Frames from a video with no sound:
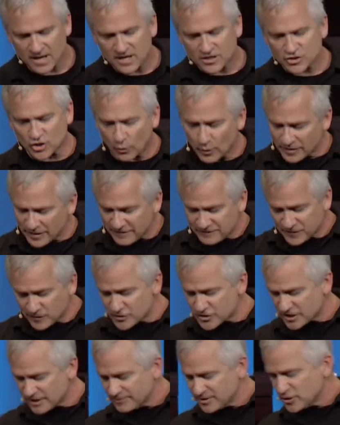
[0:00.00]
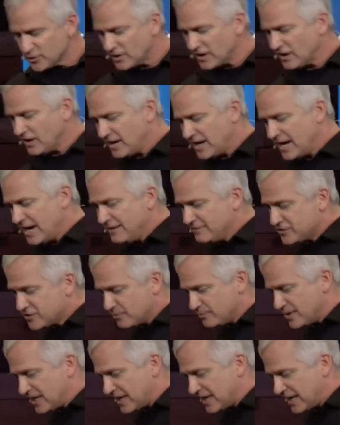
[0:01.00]
So, when they first come into our lives, the
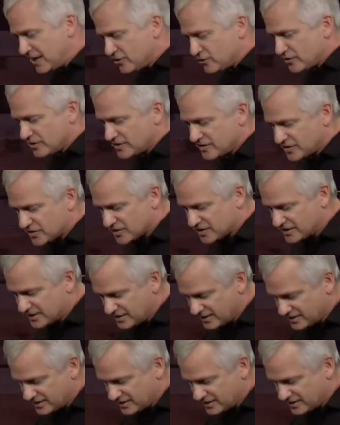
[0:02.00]
big hindrance,